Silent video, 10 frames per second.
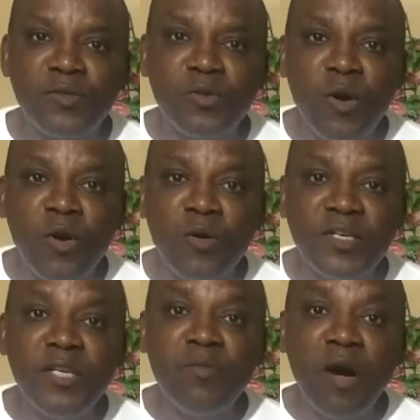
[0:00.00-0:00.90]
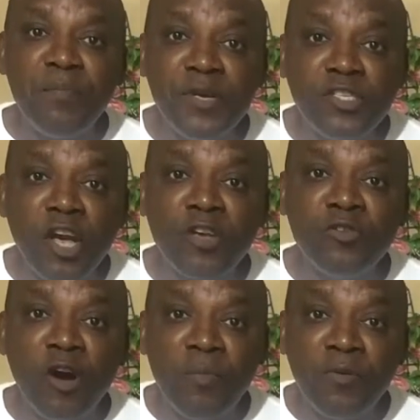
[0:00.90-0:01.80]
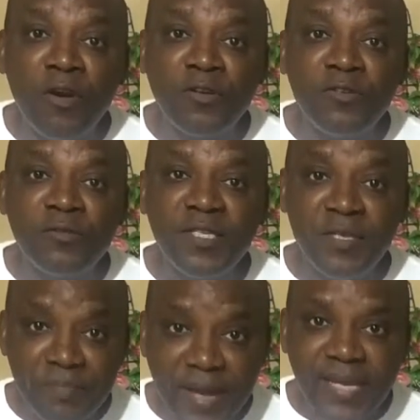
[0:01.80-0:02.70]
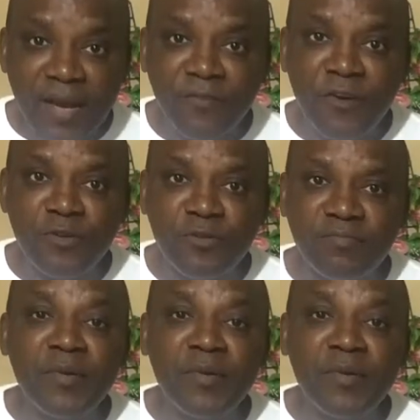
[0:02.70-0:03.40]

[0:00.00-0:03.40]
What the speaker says: So the more picture you upload, the better for you.